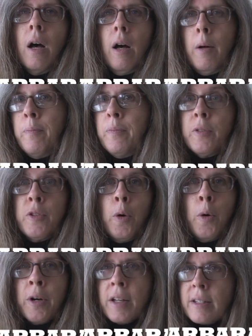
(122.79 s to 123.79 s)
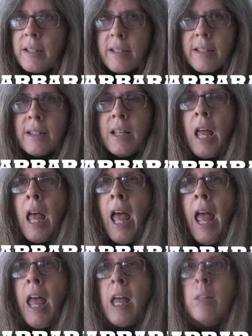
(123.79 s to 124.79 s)
um, tortoises,
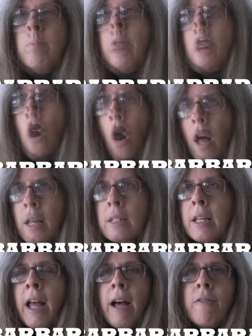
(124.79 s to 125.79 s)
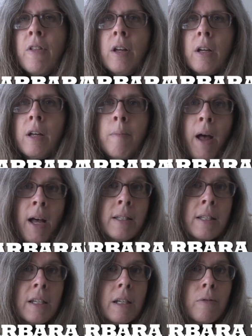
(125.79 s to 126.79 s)
and because they have the
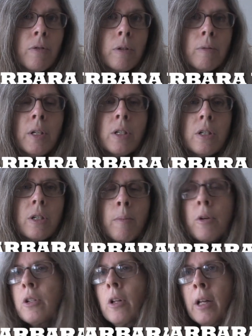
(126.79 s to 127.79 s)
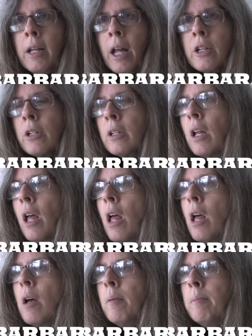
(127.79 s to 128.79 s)
capacity for rich emotional connection,
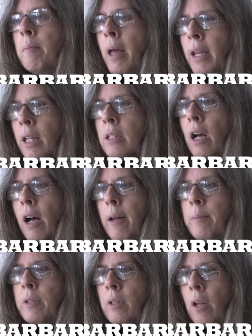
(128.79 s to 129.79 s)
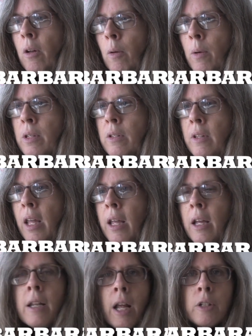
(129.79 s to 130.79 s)
many times, not always, they
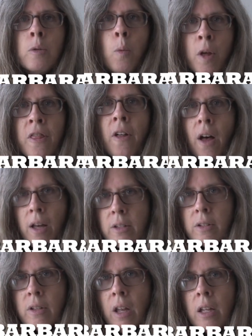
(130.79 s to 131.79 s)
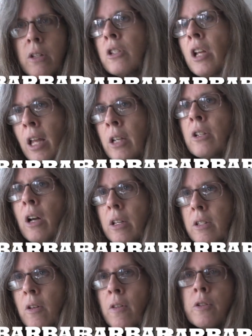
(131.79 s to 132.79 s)
connect with us and change
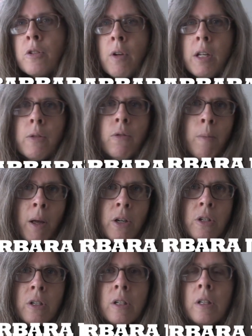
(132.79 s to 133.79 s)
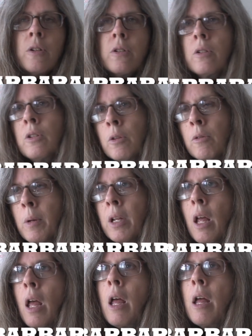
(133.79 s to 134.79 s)
us. So there's transformation, there's attunement.